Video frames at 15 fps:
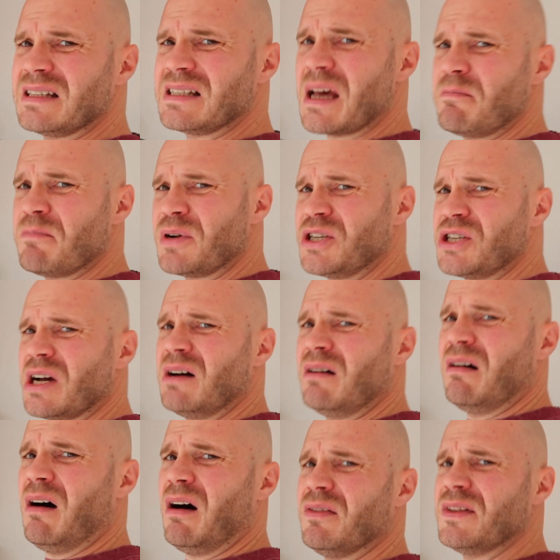temperature
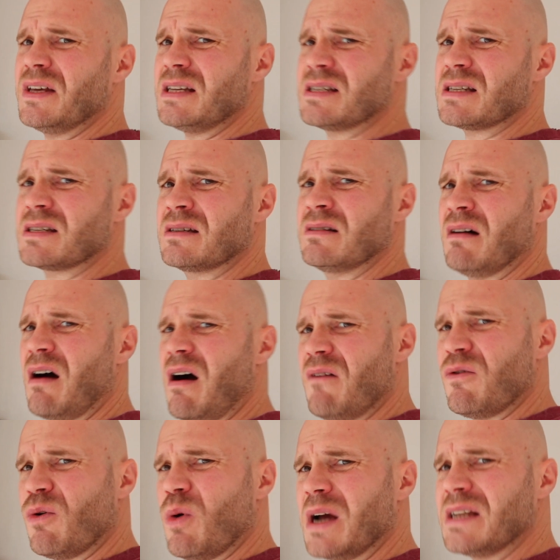on this.
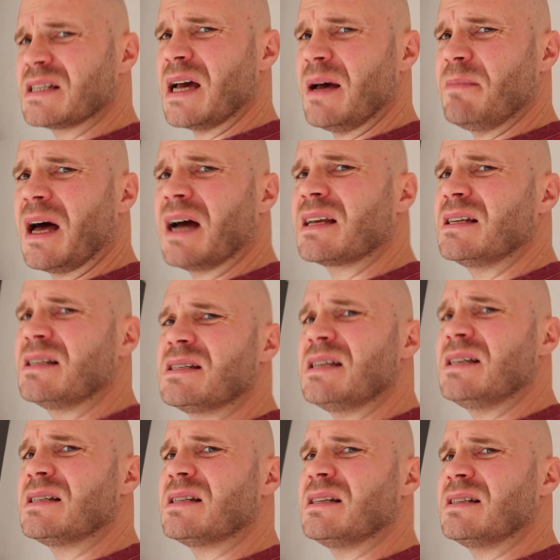I've always kept that
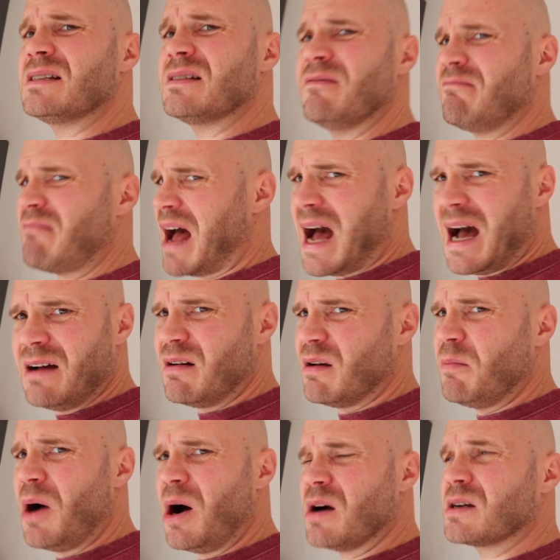consistent out of the
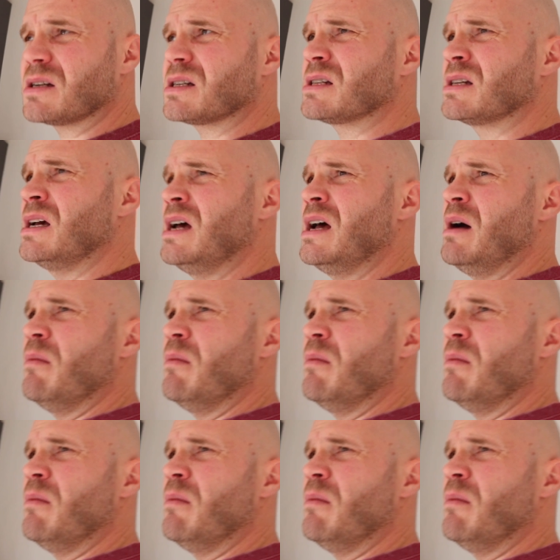box,